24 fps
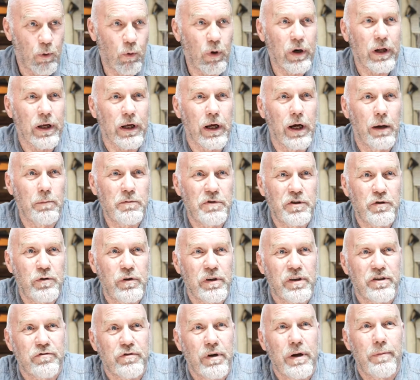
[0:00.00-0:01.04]
When it comes to
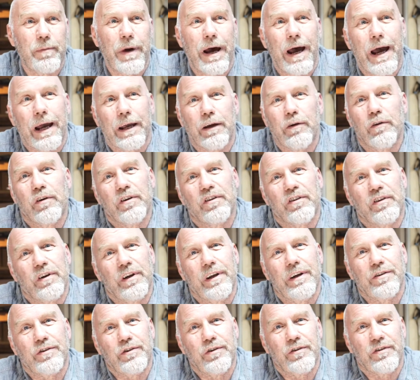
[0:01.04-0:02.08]
extreme accuracy
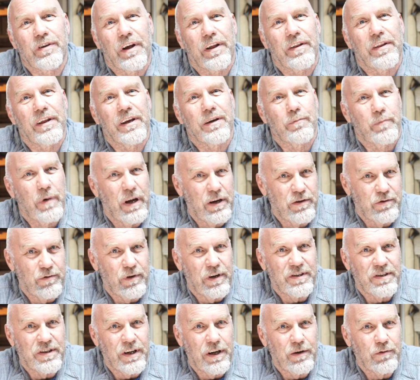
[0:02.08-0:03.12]
issues, I think Bench
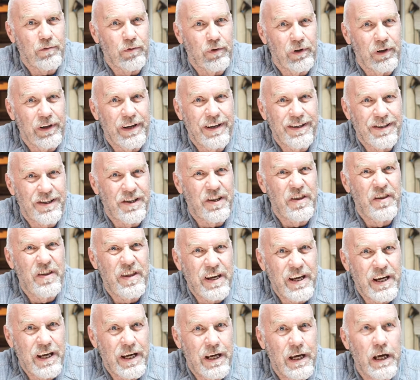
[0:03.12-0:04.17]
Rest Central is
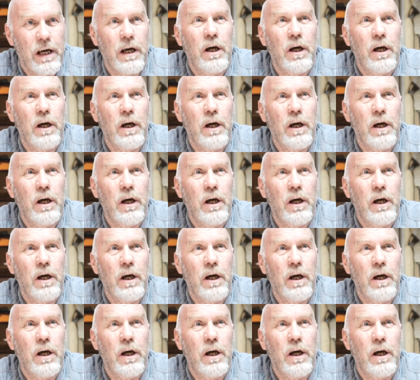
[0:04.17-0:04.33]
the